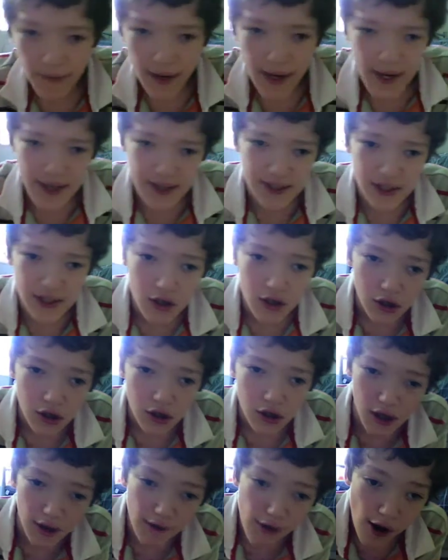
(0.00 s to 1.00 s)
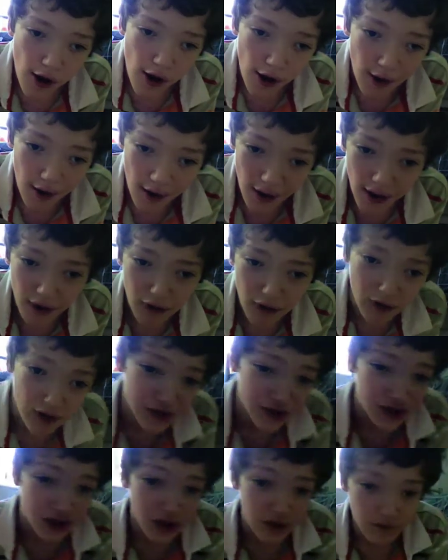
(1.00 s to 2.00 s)
is that I
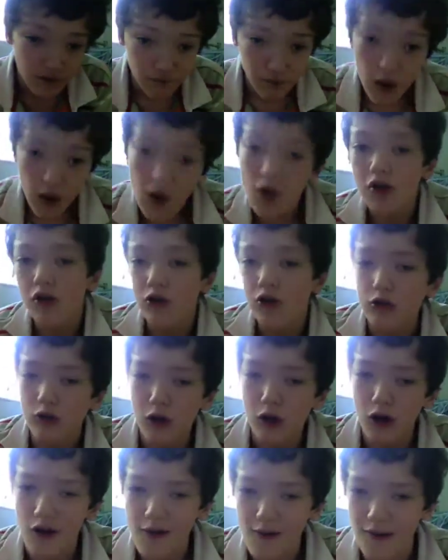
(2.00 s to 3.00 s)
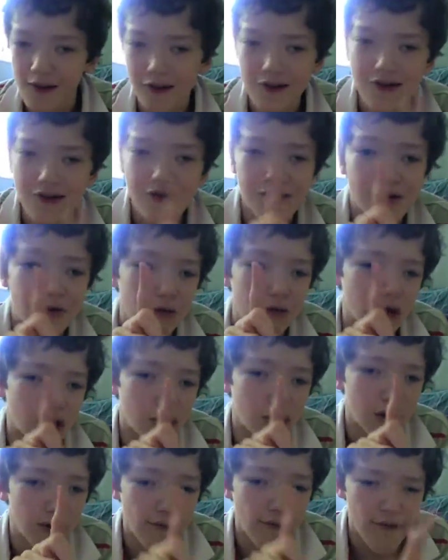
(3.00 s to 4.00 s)
want to talk about one
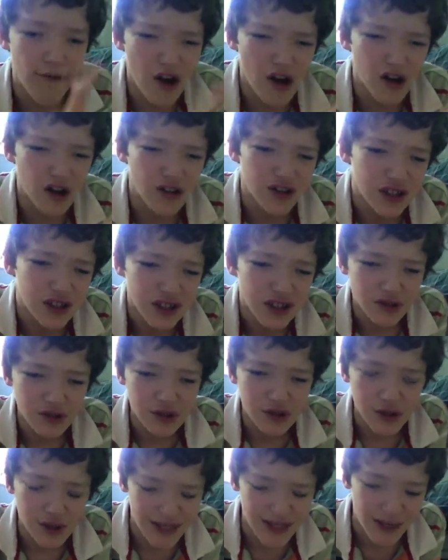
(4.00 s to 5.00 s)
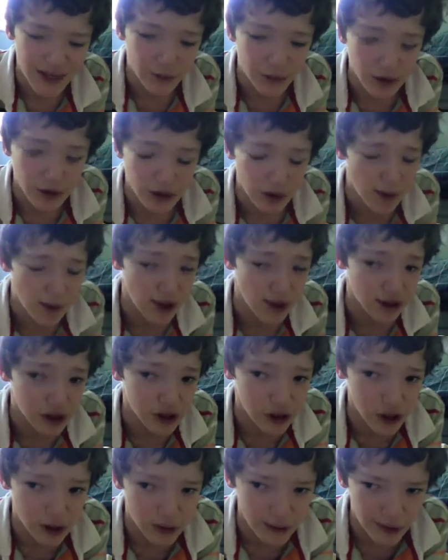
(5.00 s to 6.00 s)
of the first tips you
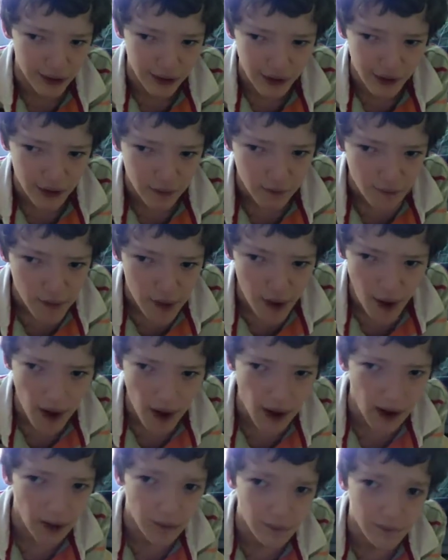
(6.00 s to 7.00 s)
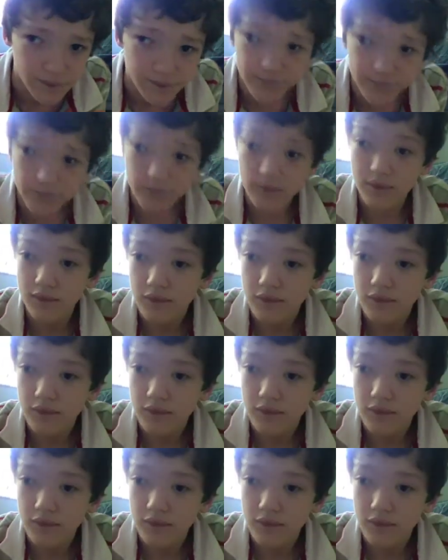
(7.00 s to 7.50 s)
mentioned. Um...